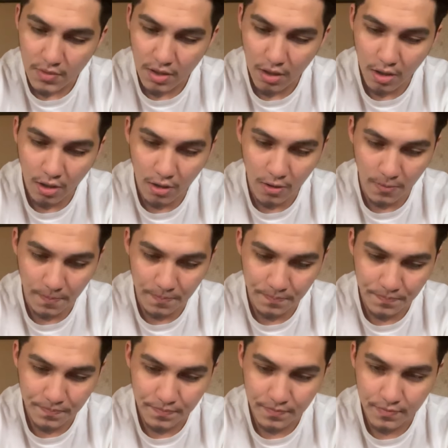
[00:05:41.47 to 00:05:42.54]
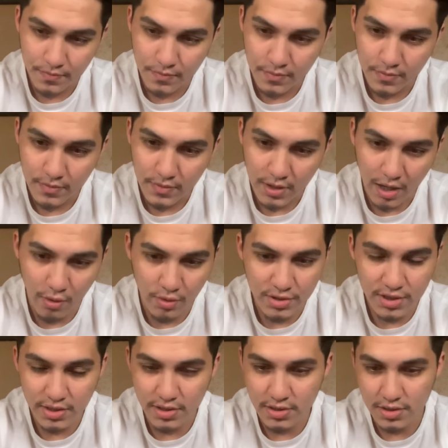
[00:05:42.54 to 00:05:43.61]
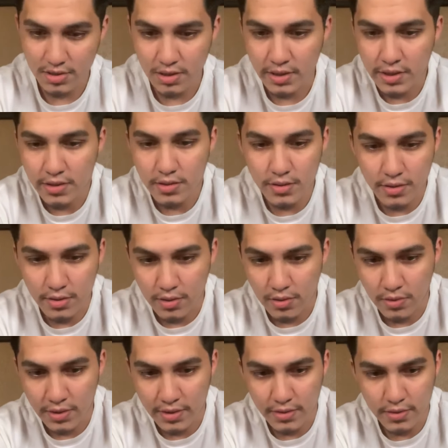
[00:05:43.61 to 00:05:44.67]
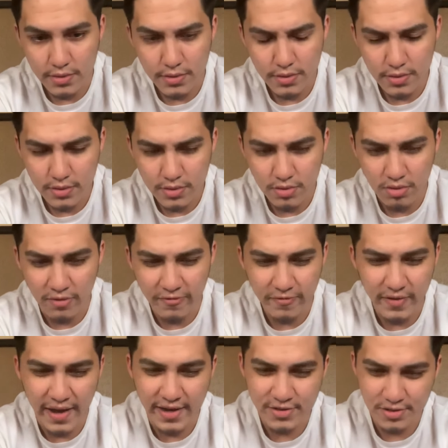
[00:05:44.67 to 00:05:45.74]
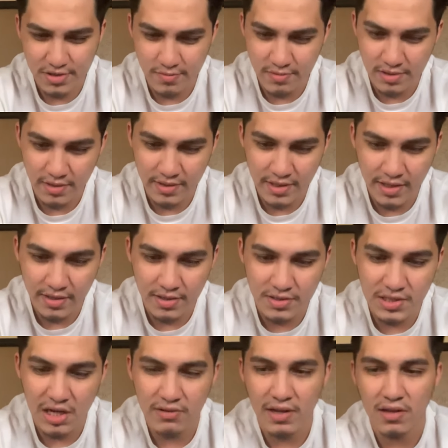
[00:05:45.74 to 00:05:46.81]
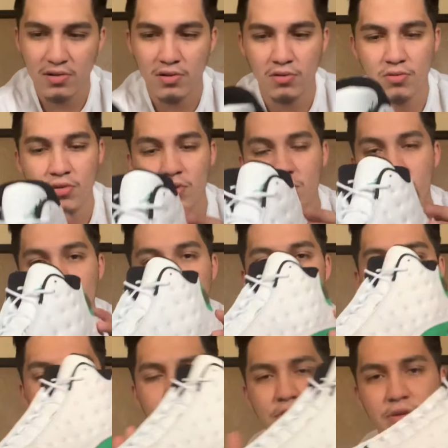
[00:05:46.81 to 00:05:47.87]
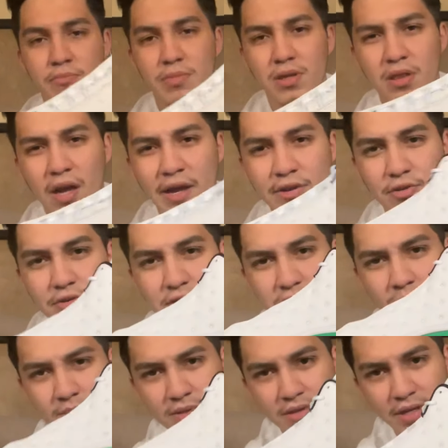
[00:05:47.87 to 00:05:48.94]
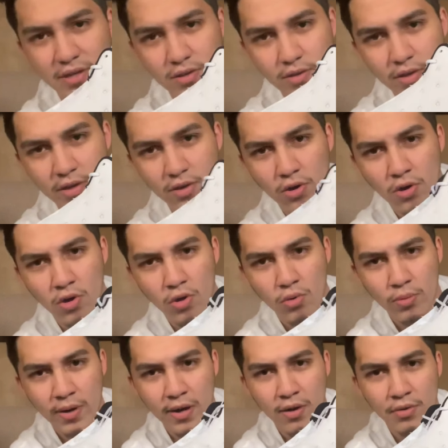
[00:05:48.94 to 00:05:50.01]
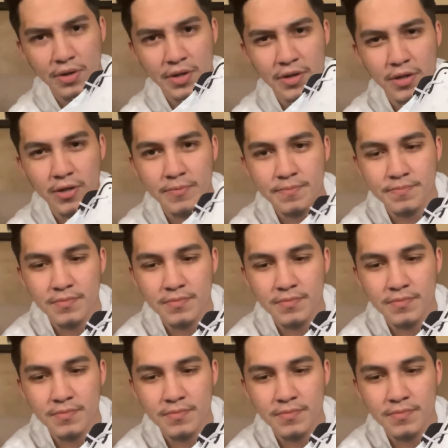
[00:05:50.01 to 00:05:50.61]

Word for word: Um, I wish I could just like you know like do the flash or something like that because you have that little 3MB liner or something like like all around here.